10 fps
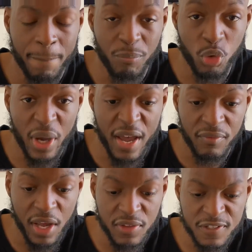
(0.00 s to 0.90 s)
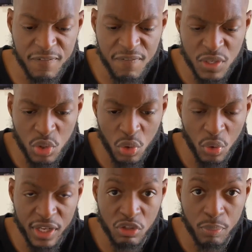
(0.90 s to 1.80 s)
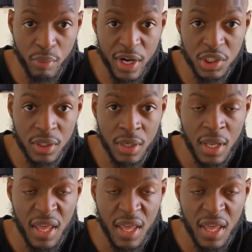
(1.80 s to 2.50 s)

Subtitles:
you have now this physical expression